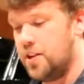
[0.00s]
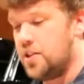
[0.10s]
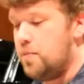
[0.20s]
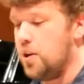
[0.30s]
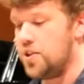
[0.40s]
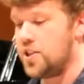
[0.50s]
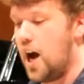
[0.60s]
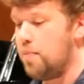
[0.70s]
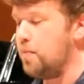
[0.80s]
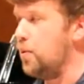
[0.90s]
He seemed
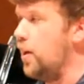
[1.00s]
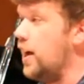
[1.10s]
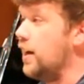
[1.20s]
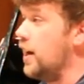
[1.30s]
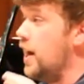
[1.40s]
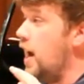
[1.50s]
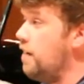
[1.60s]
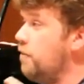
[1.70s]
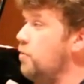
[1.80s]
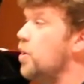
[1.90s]
unstoppable. And
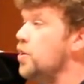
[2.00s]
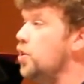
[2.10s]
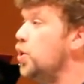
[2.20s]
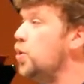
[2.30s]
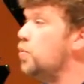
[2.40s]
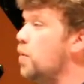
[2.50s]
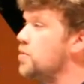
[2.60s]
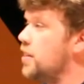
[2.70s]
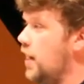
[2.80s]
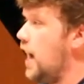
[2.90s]
everyone knew what
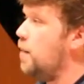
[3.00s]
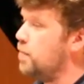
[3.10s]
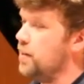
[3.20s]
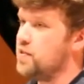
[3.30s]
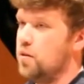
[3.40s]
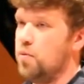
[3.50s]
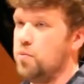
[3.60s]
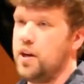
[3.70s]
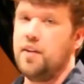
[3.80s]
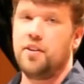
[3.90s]
was going to happen if
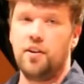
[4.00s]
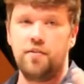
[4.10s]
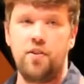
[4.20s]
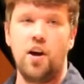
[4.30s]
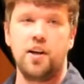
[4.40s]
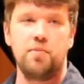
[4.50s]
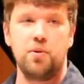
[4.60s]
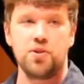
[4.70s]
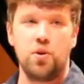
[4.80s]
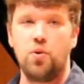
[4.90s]
someone went out there and fought him.
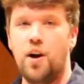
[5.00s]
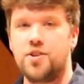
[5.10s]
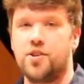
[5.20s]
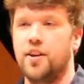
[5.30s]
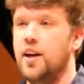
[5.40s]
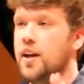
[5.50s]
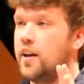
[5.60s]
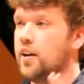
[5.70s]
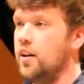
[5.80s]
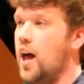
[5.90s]
There was no question.
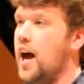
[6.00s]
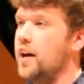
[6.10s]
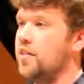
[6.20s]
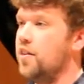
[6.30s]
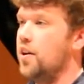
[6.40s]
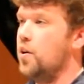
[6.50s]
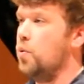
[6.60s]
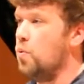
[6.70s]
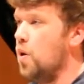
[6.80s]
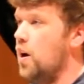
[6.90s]
Goliath
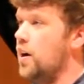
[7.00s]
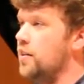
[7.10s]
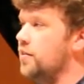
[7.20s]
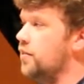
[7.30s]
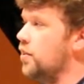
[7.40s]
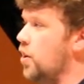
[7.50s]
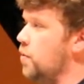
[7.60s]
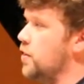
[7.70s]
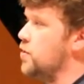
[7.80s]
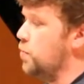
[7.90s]
was
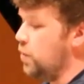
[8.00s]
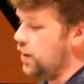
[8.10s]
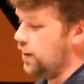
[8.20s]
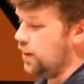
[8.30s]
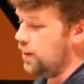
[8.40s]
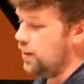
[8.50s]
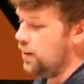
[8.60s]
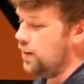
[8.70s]
going to win.